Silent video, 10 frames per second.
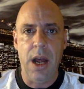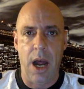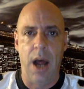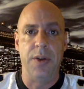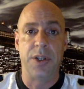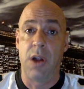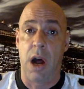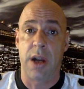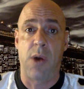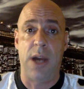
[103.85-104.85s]
There's a
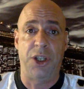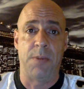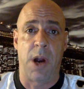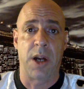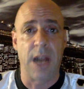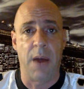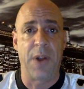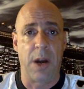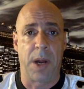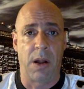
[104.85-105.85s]
lot of question marks out
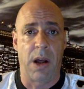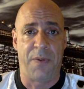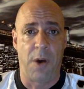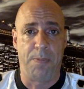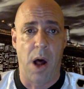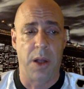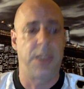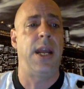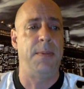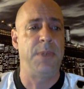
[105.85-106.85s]
there about a lot of football
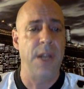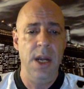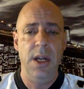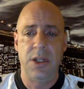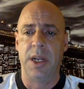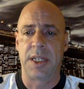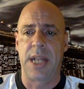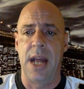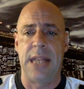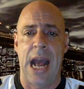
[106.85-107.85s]
teams. So let's
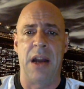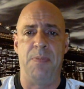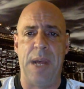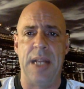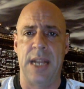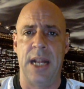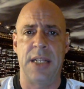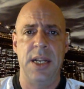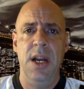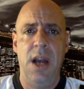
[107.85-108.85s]
get down to
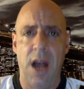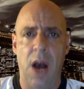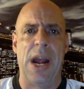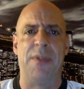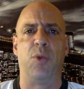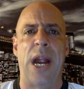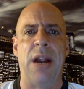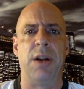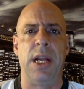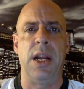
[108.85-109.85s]
business. We have a
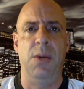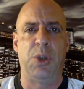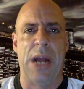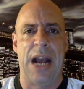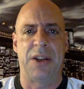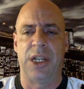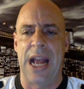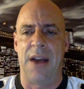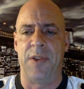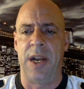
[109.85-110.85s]
rarity in which we actually
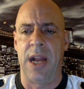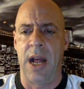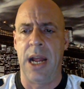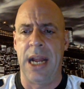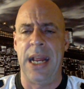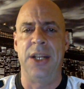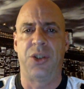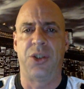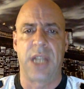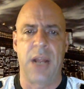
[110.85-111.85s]
have an
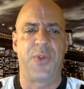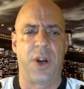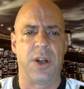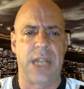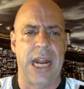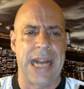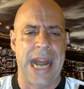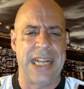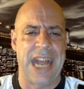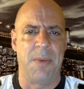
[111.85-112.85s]
interesting Thursday
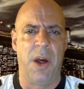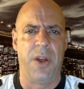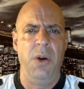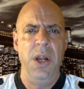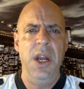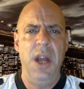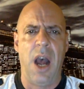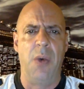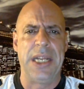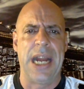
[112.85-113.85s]
night game, although
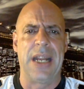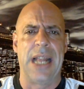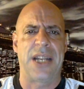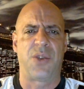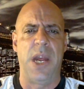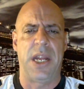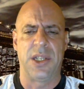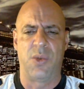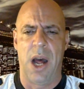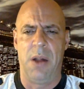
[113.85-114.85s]
we did last week
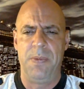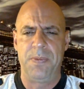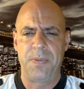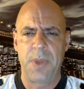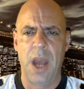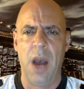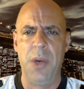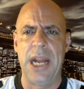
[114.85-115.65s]
as well. With